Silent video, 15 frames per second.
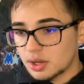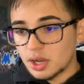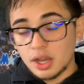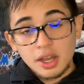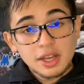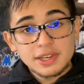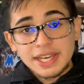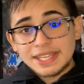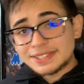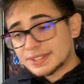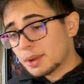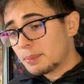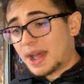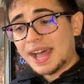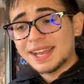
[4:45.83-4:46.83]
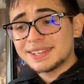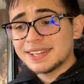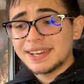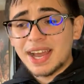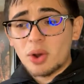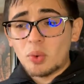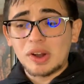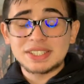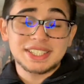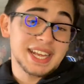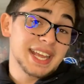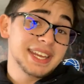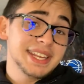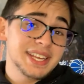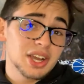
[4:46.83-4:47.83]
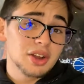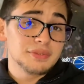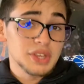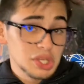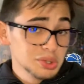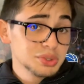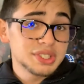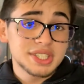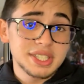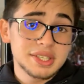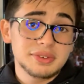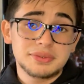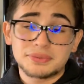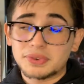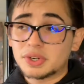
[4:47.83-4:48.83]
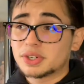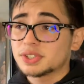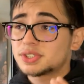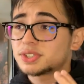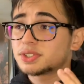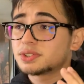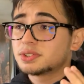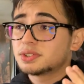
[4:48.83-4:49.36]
Next up, I did not watch any of Houston versus